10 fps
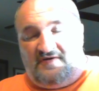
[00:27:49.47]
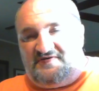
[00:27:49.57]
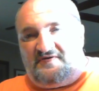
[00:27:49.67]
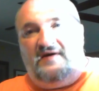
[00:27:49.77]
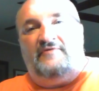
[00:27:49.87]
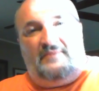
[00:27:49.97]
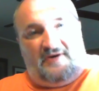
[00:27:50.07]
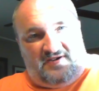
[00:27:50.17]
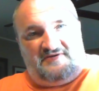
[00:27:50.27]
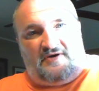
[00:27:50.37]
So
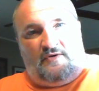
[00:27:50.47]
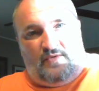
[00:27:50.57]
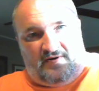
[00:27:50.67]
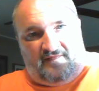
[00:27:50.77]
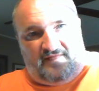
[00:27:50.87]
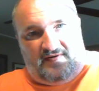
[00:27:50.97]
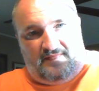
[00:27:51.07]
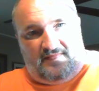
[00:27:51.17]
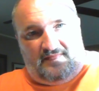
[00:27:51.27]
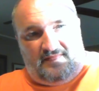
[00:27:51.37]
everybody's aware of it.
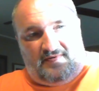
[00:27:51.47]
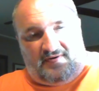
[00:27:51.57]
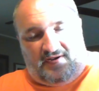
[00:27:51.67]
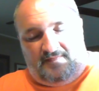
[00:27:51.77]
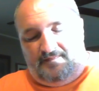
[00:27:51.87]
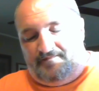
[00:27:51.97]
Okay?